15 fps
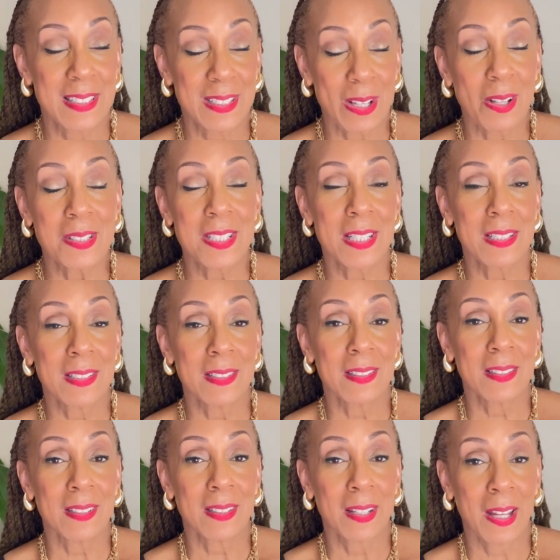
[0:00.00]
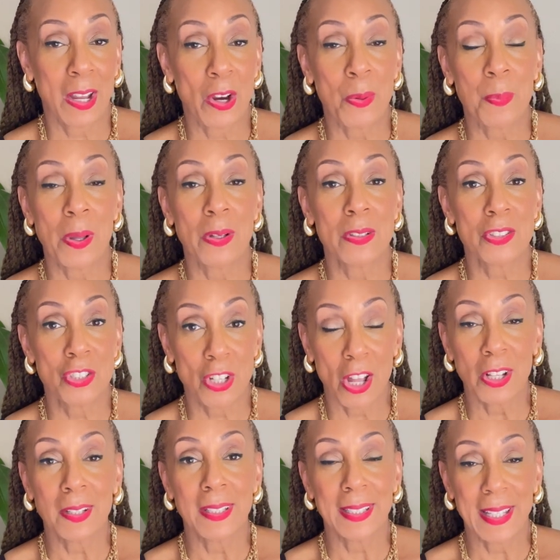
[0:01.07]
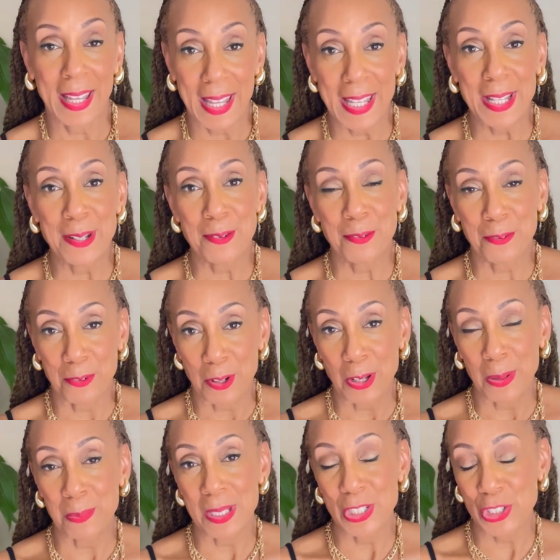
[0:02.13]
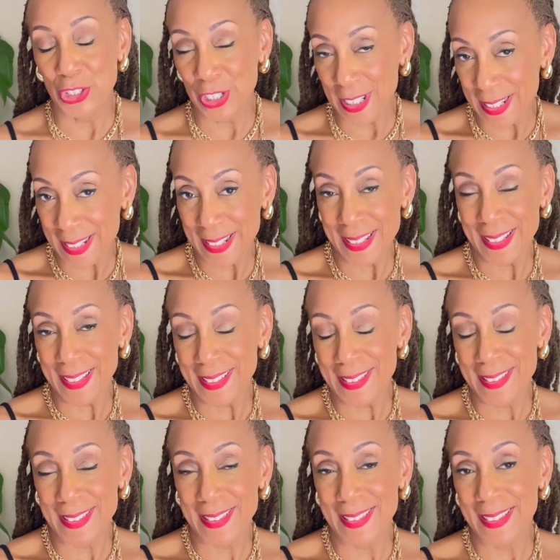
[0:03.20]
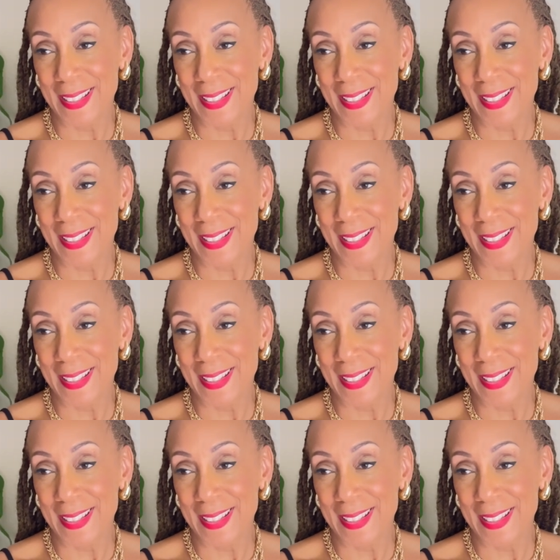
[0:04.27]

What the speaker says: salted caramel chocolate cake from Shindigs